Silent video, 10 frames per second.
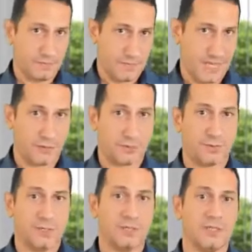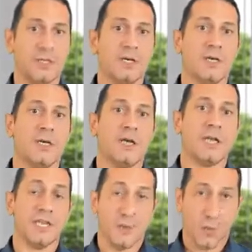countable
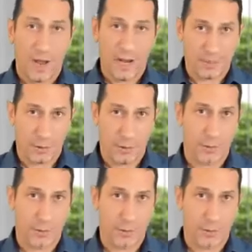in one group